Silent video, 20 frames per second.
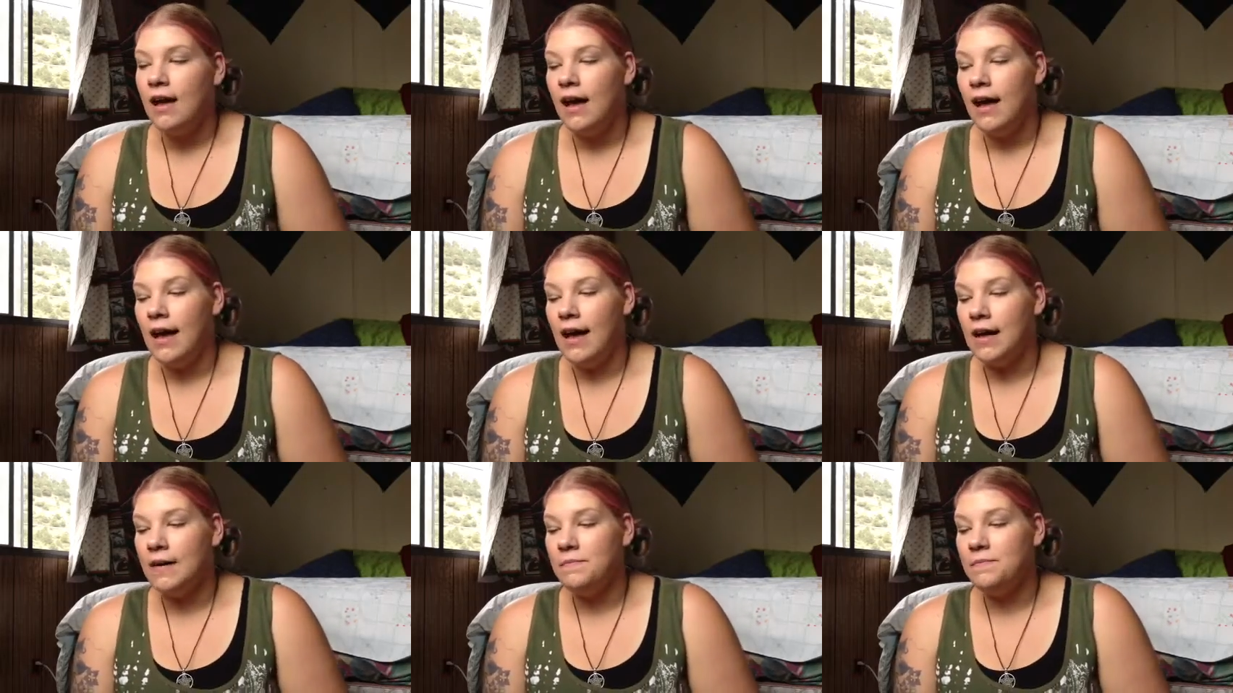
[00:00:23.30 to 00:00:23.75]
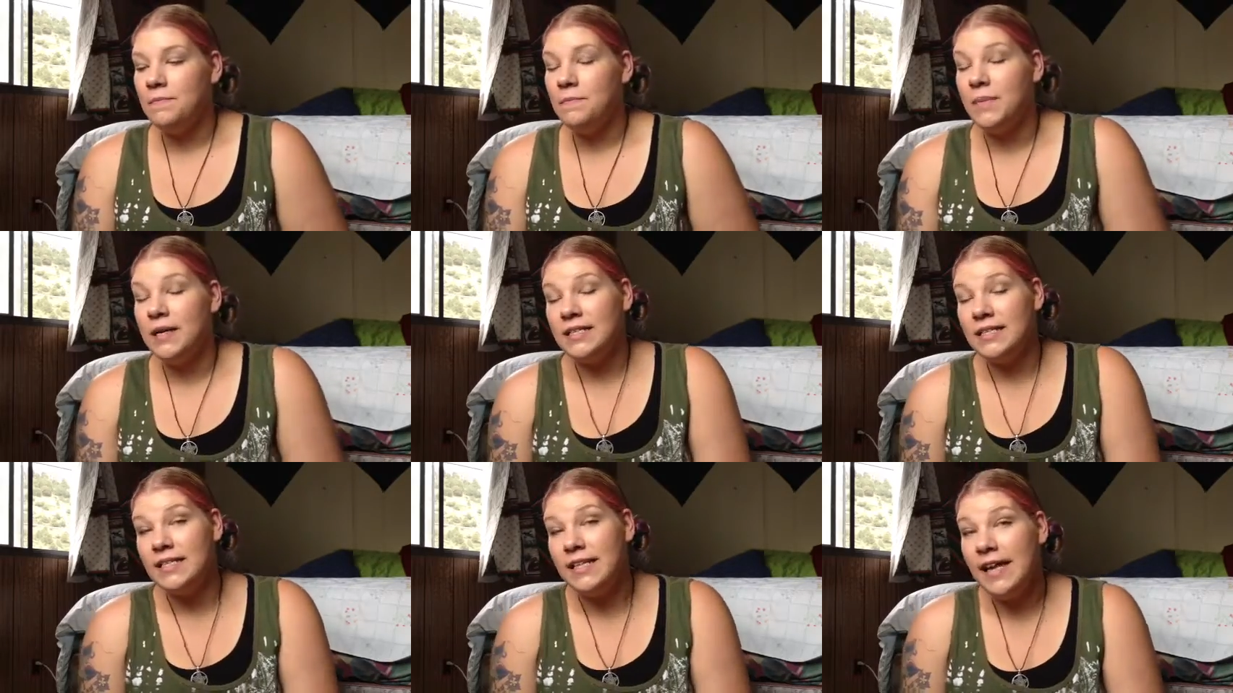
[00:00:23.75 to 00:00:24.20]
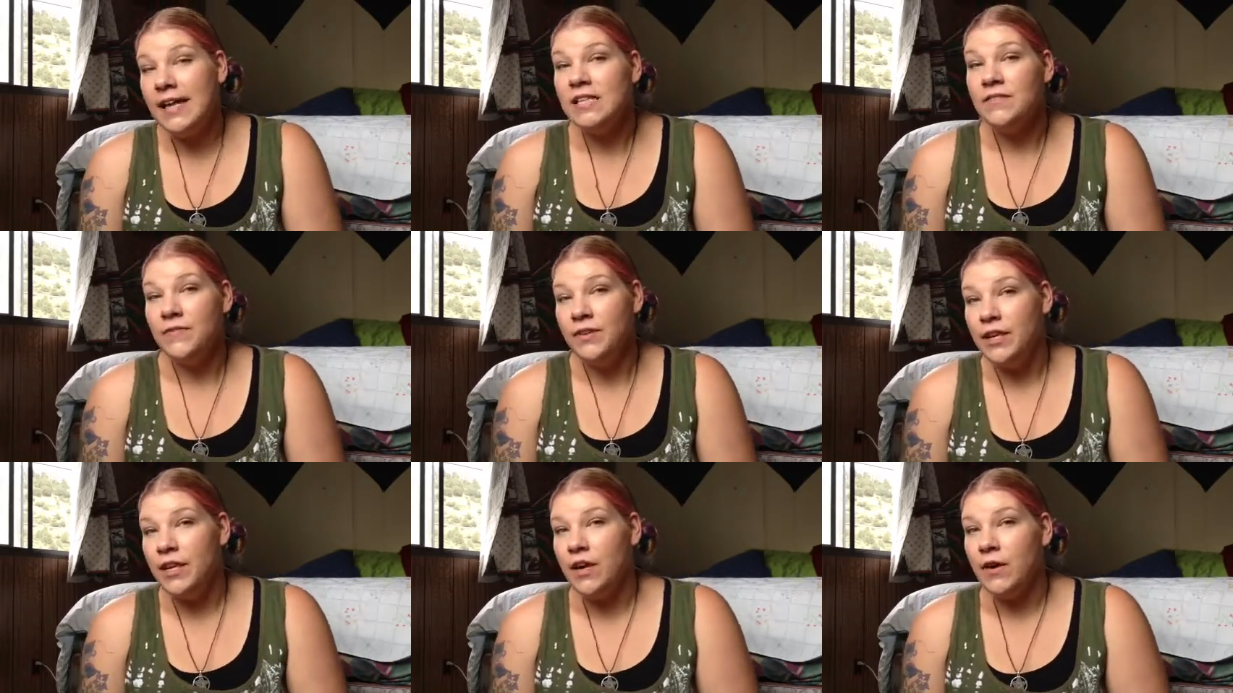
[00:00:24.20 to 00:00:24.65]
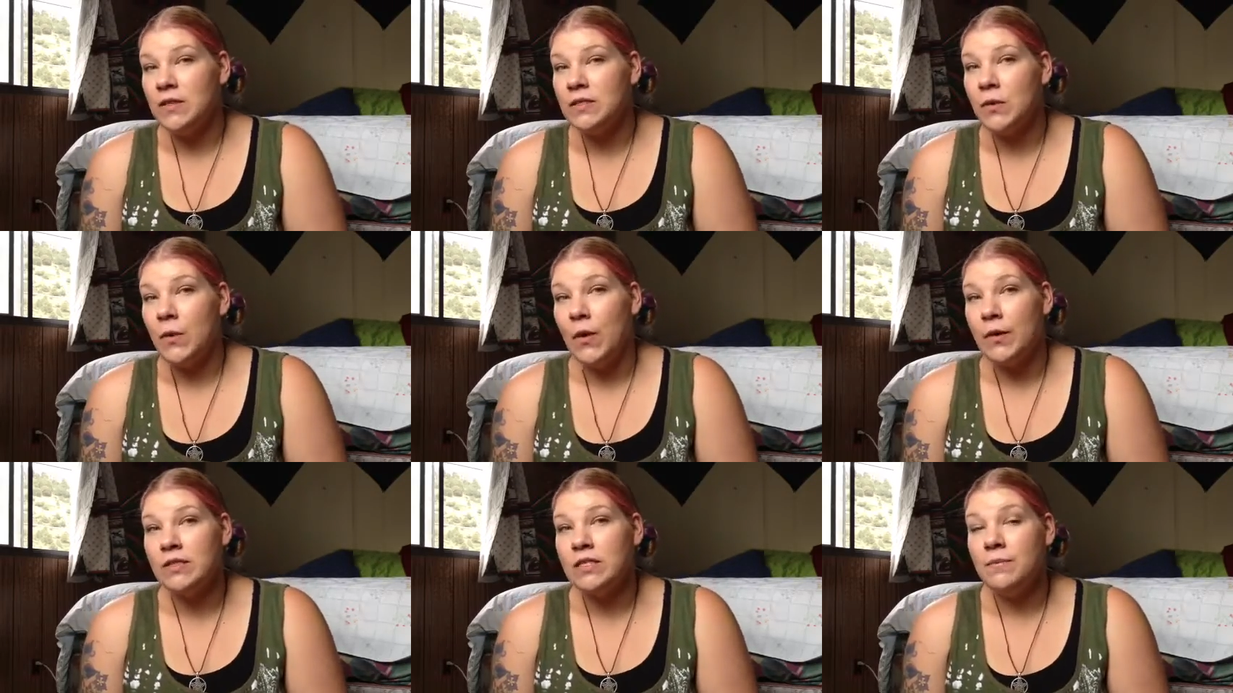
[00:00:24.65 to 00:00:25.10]
Um, but today's video is
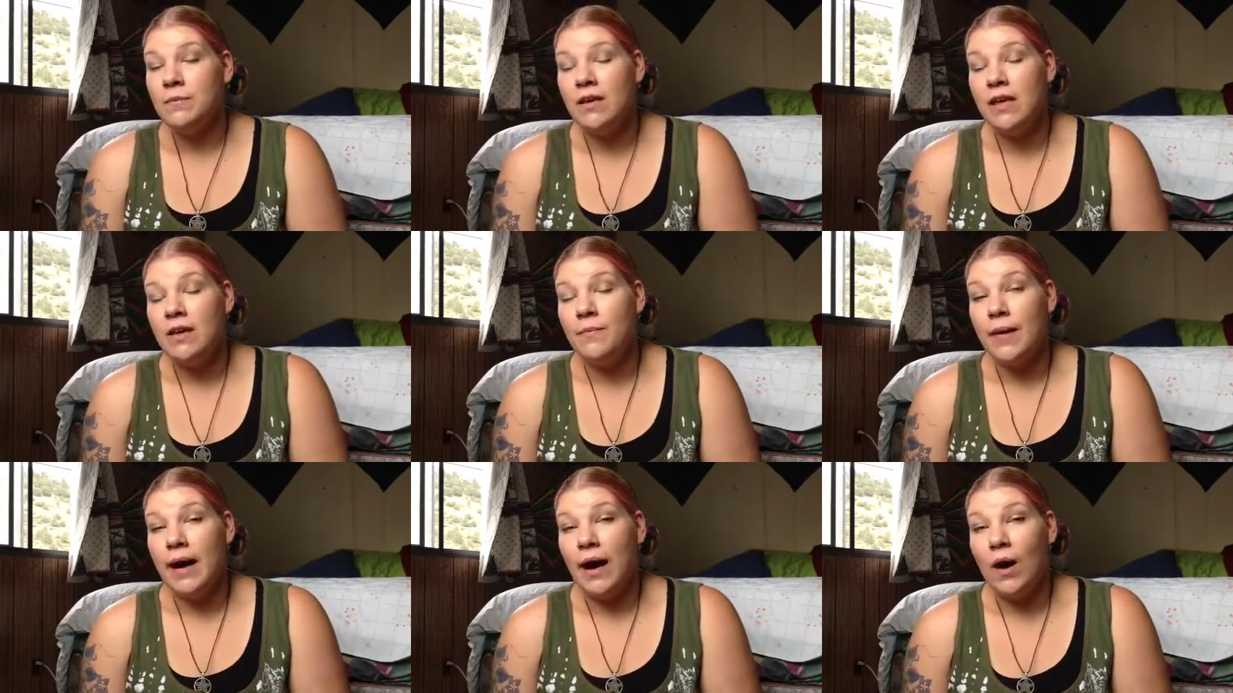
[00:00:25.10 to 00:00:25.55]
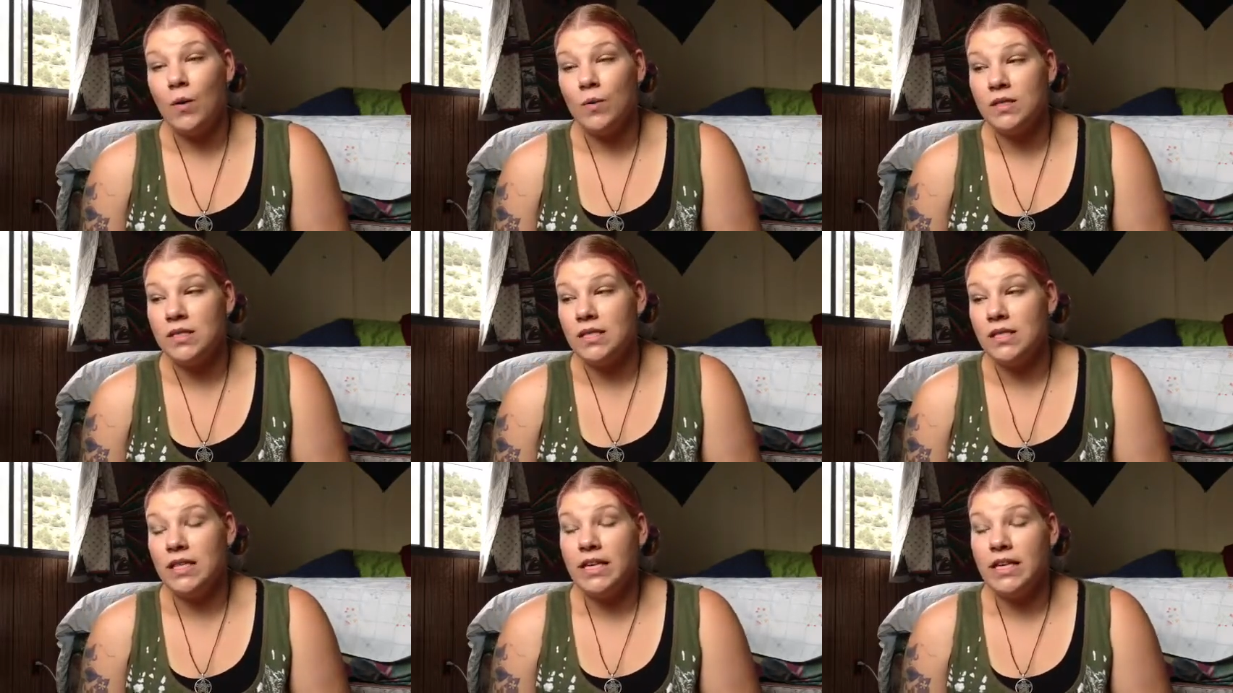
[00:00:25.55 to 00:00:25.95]
going to be about